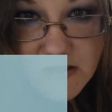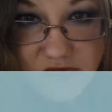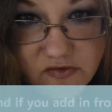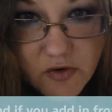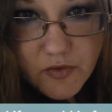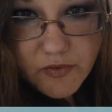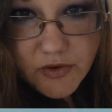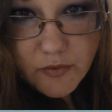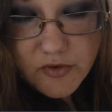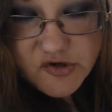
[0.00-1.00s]
So
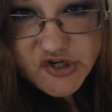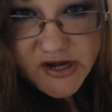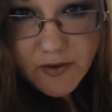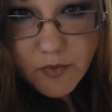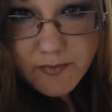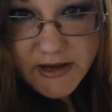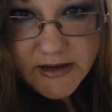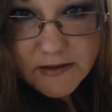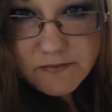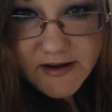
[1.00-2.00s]
your shake will
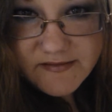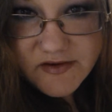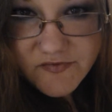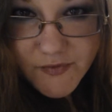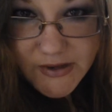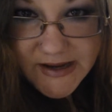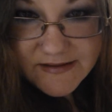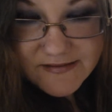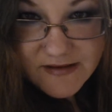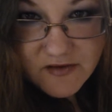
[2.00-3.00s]
be nice and fruity
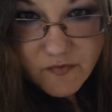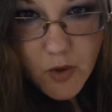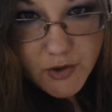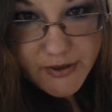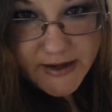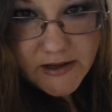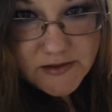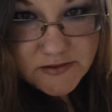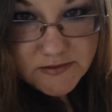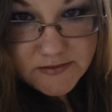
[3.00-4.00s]
instead of watery.
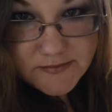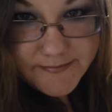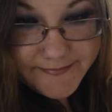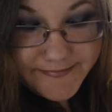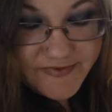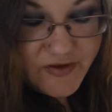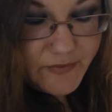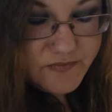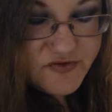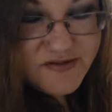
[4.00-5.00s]

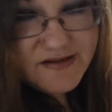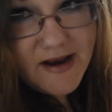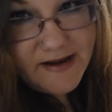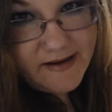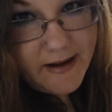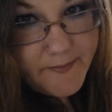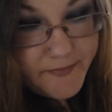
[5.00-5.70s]
So just an idea.